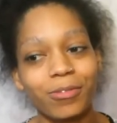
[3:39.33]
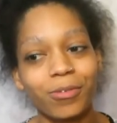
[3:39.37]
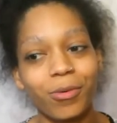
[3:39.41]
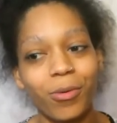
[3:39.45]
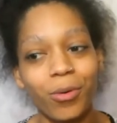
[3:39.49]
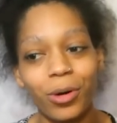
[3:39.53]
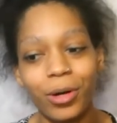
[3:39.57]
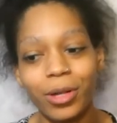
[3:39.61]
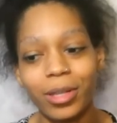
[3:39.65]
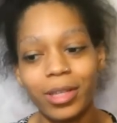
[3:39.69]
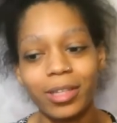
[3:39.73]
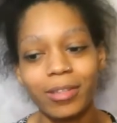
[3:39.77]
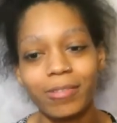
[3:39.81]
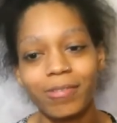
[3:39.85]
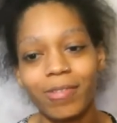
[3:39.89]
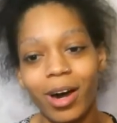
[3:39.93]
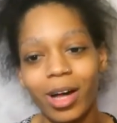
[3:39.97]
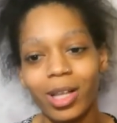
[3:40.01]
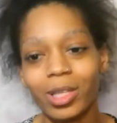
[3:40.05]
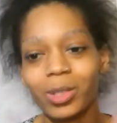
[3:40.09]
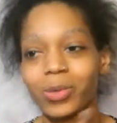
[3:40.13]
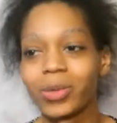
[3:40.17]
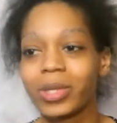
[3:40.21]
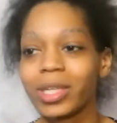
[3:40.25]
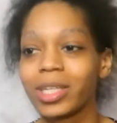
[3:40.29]
for the
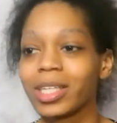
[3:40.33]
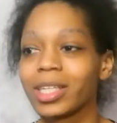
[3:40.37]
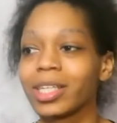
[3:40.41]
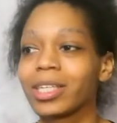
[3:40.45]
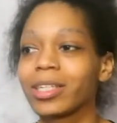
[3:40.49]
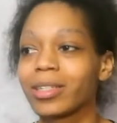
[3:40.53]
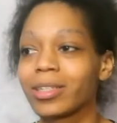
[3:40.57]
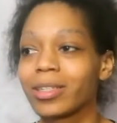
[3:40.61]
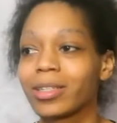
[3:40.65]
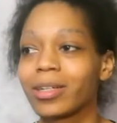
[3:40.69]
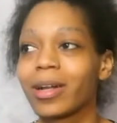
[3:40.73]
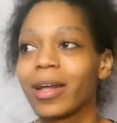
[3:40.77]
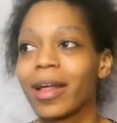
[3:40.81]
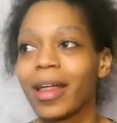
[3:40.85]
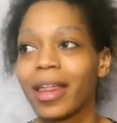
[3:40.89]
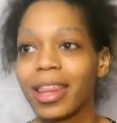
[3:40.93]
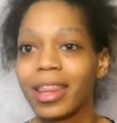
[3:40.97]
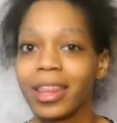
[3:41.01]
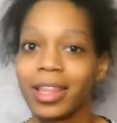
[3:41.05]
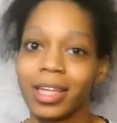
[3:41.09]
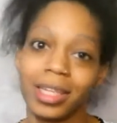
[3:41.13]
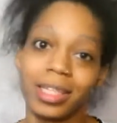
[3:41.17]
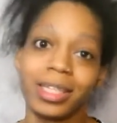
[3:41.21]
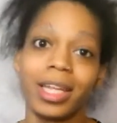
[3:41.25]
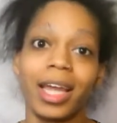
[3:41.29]
following year
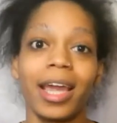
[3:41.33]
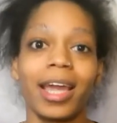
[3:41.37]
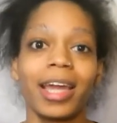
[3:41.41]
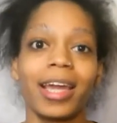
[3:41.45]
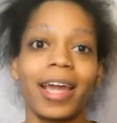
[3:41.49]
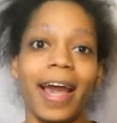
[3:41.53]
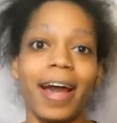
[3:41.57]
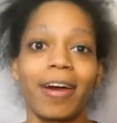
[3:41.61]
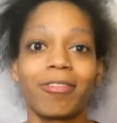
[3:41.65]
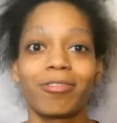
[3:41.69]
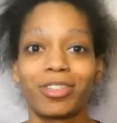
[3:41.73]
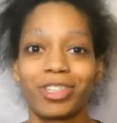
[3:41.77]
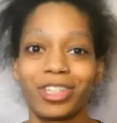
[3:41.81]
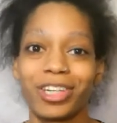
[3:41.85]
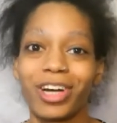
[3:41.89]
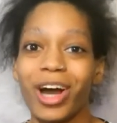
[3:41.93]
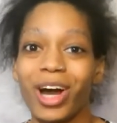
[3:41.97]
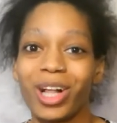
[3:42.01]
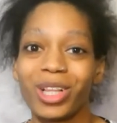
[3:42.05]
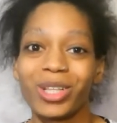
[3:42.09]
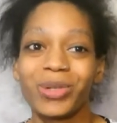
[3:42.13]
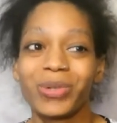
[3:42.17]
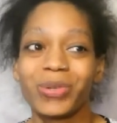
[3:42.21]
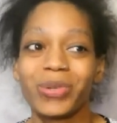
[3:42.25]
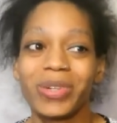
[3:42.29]
the day after
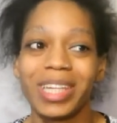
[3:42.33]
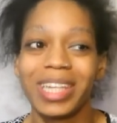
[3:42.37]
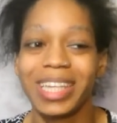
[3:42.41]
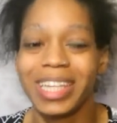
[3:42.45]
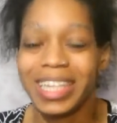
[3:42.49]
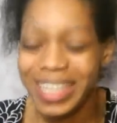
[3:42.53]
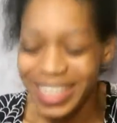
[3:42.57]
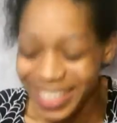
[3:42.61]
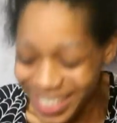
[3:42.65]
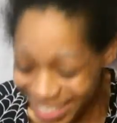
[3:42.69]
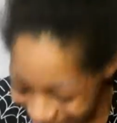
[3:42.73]
Halloween.